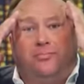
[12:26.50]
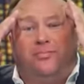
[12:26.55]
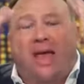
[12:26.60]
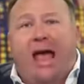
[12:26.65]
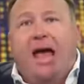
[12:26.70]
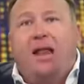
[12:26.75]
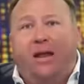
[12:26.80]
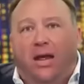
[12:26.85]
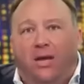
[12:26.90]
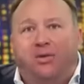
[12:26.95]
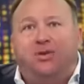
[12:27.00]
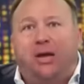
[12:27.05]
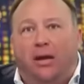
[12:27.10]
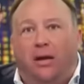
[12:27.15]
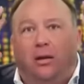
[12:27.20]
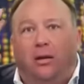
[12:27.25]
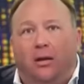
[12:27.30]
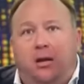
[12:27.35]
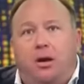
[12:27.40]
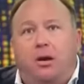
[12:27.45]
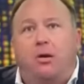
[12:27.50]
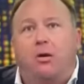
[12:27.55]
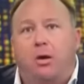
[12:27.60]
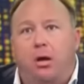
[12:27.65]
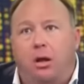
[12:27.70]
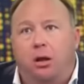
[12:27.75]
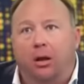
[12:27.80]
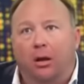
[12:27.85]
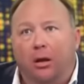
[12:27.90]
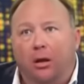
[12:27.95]
That is a
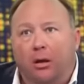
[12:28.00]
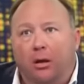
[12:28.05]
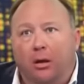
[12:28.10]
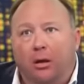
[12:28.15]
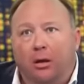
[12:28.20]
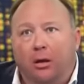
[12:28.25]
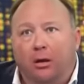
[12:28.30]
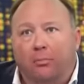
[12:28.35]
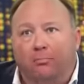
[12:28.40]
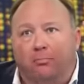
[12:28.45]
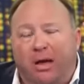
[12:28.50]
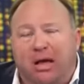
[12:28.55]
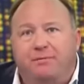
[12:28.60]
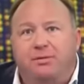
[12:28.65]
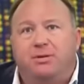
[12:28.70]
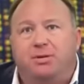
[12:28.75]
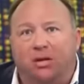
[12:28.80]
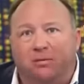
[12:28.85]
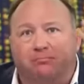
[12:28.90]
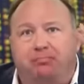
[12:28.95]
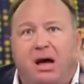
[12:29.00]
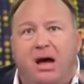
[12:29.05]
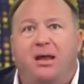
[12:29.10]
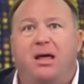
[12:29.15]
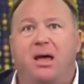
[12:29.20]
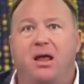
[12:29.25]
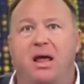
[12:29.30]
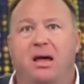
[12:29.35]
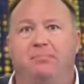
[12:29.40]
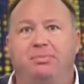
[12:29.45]
literal Beavis and
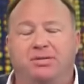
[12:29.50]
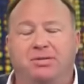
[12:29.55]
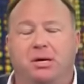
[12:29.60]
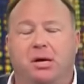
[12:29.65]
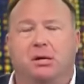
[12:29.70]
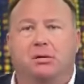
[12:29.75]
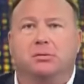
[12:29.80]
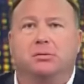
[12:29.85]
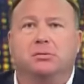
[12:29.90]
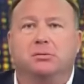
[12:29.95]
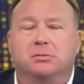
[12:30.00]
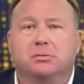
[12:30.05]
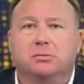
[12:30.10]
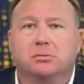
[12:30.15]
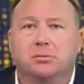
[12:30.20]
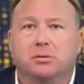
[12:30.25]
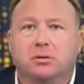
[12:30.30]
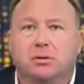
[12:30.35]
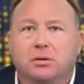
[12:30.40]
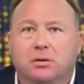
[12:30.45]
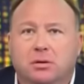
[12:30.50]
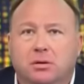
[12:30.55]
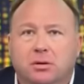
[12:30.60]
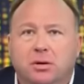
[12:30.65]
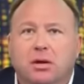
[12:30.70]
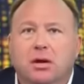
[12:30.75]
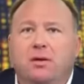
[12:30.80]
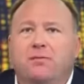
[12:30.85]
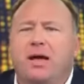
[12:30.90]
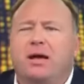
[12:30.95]
Butthead episode.
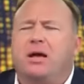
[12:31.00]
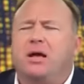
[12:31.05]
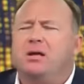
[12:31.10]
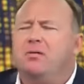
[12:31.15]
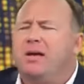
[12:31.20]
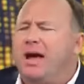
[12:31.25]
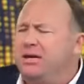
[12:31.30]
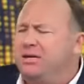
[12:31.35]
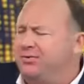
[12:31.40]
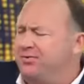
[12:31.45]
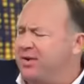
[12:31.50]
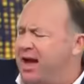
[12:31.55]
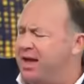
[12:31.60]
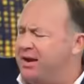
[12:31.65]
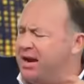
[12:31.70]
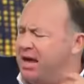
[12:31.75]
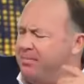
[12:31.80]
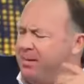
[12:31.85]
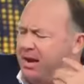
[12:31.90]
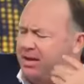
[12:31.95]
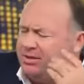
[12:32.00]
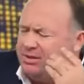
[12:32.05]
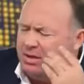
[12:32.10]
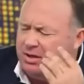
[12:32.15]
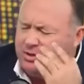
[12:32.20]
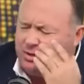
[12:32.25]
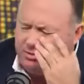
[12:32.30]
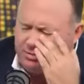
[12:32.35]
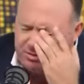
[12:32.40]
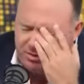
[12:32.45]
In fact, can you guys find it? I bet it's
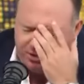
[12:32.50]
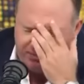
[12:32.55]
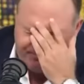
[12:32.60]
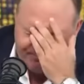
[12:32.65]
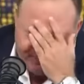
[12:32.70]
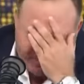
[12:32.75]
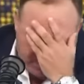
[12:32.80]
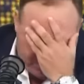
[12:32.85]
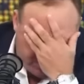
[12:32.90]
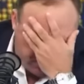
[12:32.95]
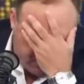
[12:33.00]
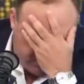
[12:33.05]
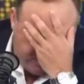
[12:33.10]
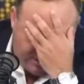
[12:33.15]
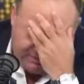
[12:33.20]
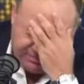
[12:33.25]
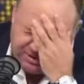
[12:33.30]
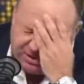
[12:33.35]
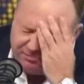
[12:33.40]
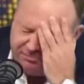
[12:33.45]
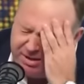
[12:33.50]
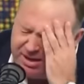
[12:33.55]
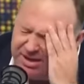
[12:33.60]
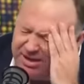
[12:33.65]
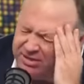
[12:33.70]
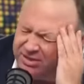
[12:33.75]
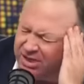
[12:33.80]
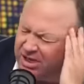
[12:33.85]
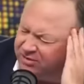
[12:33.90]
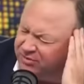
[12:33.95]
on YouTube. Beavis and
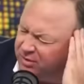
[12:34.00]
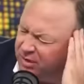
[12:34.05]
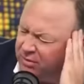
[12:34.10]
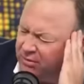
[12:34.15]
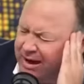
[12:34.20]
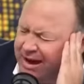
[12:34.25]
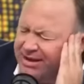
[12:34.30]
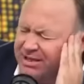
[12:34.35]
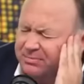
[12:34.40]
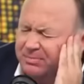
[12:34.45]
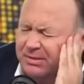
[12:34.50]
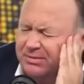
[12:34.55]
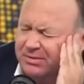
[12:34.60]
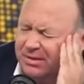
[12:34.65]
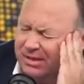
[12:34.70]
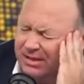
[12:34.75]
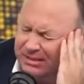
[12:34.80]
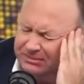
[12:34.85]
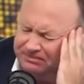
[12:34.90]
Butthead sexual harassment